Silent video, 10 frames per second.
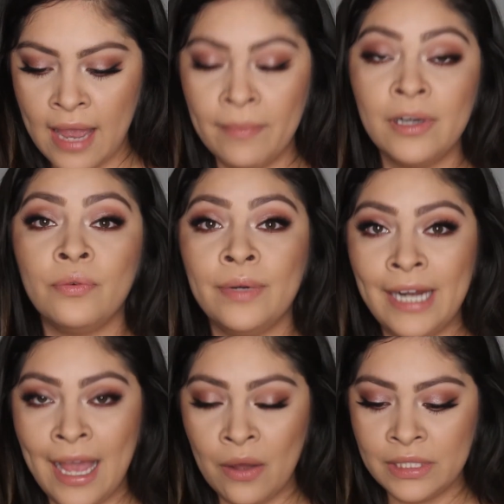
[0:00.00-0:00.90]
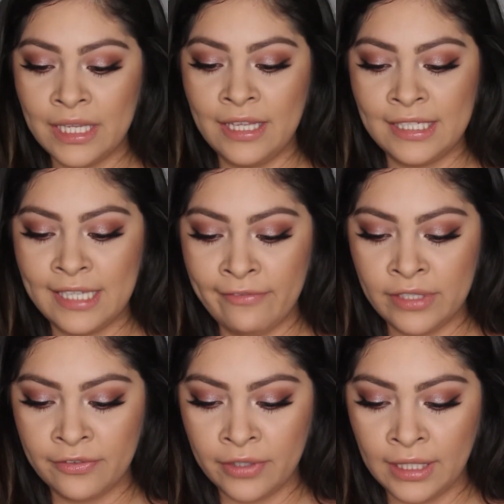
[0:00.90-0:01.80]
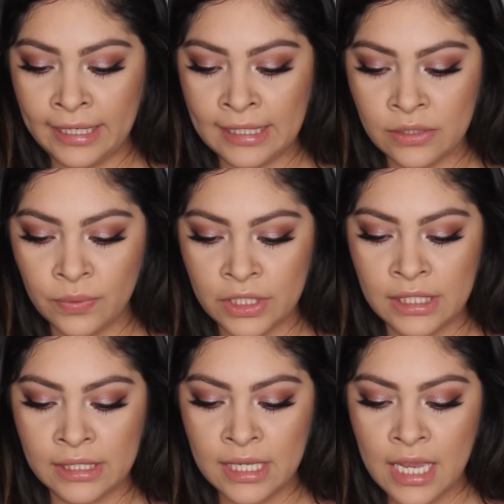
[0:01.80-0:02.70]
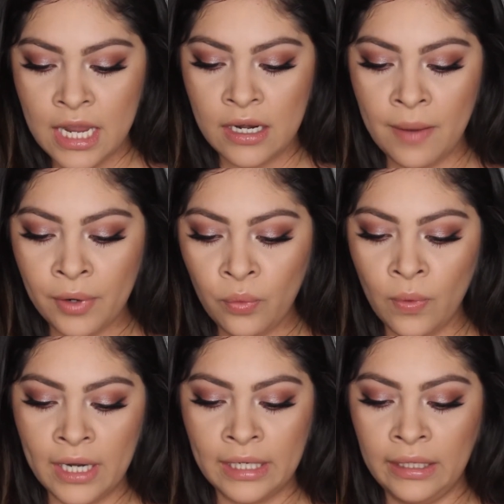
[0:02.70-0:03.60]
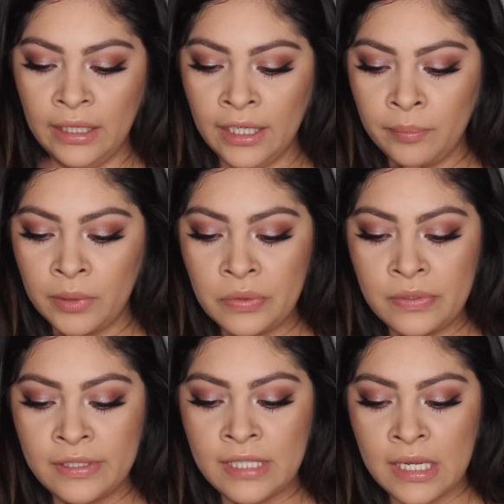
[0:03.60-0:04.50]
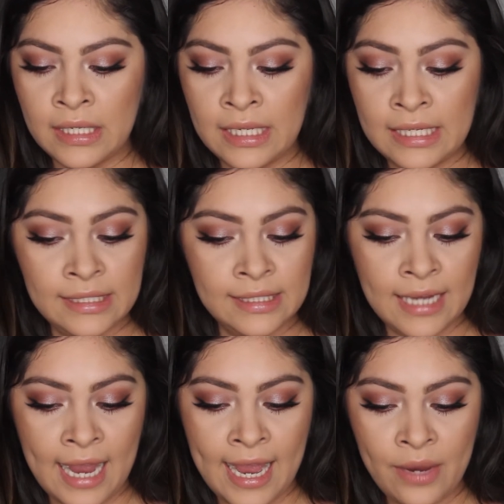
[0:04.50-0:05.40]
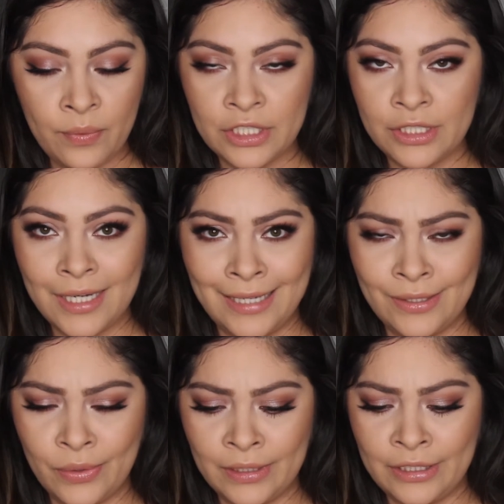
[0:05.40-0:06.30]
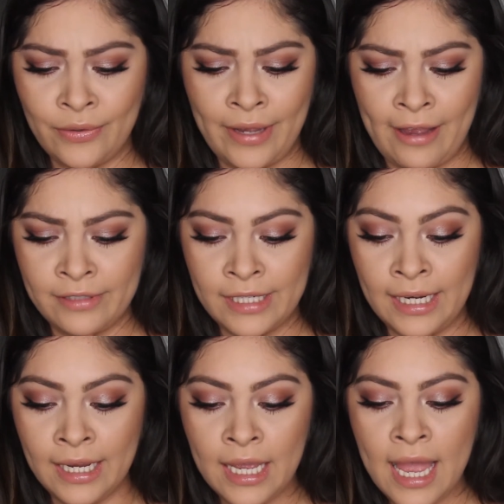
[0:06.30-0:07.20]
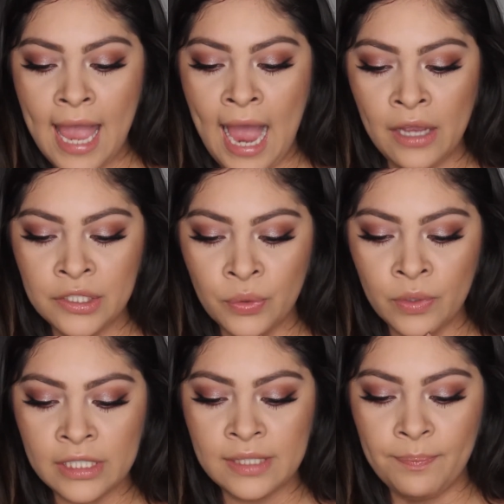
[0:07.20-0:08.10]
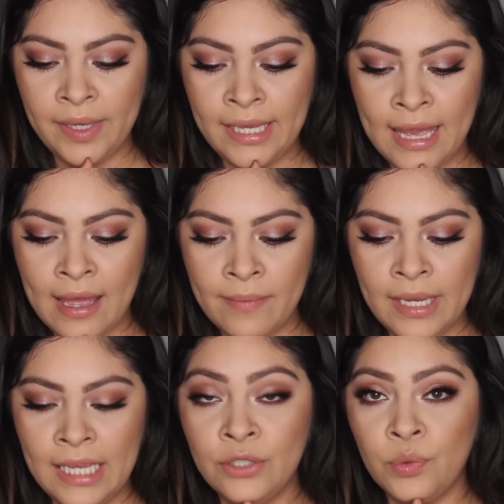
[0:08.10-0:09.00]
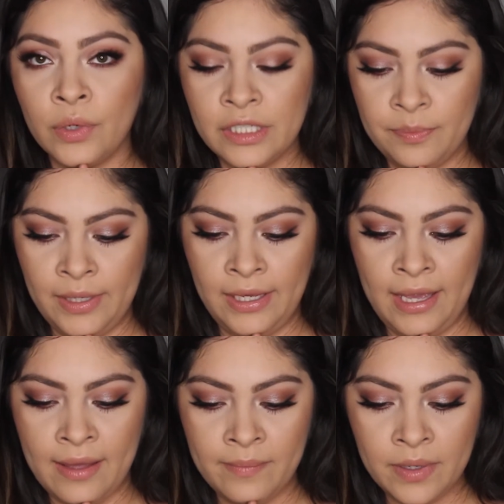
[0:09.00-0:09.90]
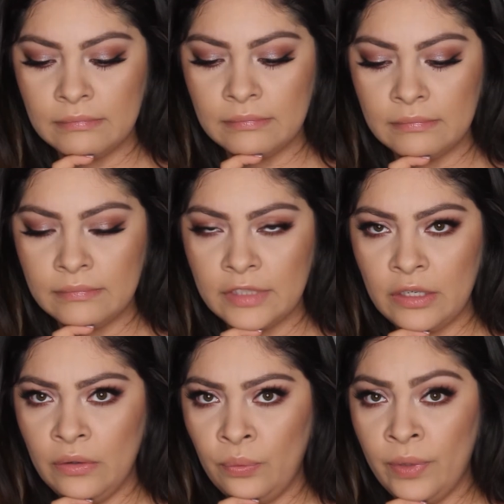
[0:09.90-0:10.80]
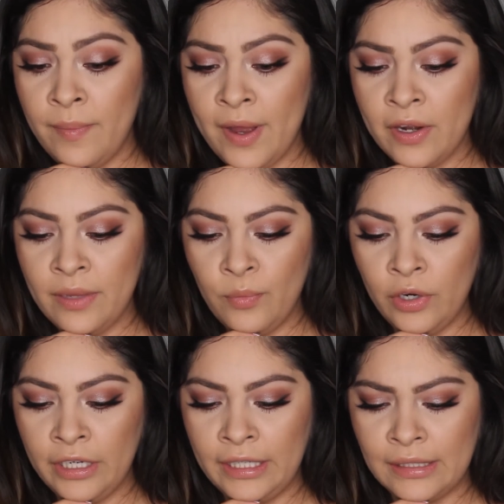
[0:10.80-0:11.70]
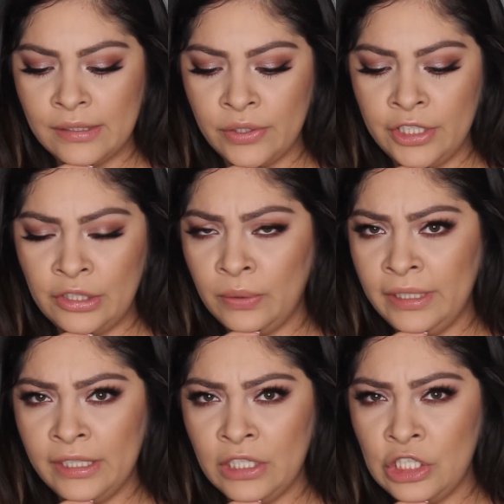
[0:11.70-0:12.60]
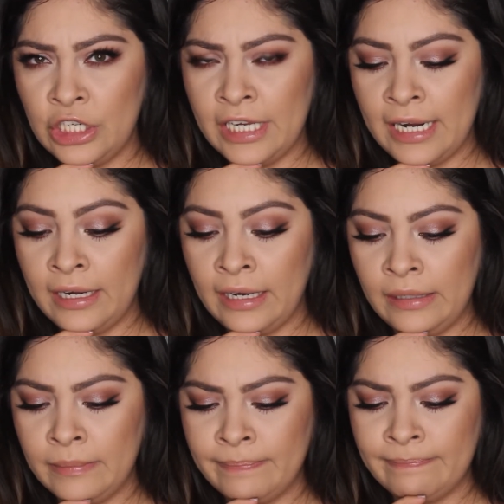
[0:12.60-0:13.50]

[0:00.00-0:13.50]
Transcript: I'm going to read out the 7 different lightings, which is number 1, clear blue sunlit sky, which I totally don't have today. Outdoors PM, indoors PM. What about in the morning? So you're only going to look good at night.